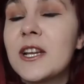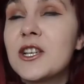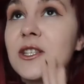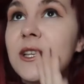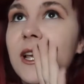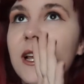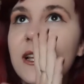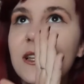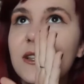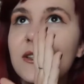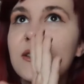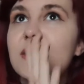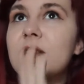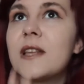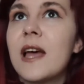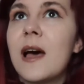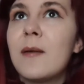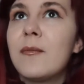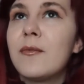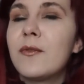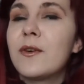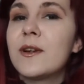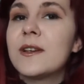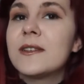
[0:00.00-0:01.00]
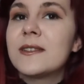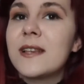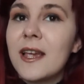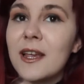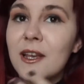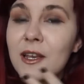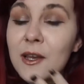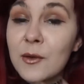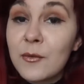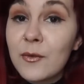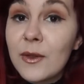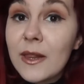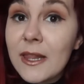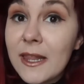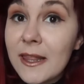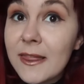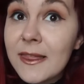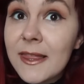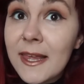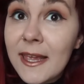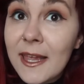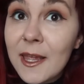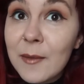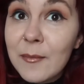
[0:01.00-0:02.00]
just had to stop for a second and really
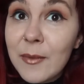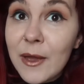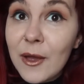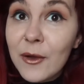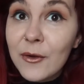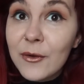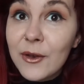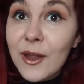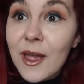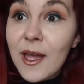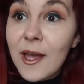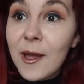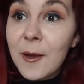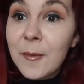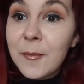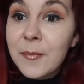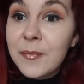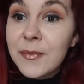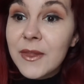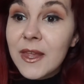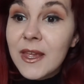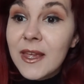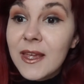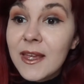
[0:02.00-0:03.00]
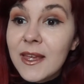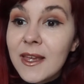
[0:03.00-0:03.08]
think about um,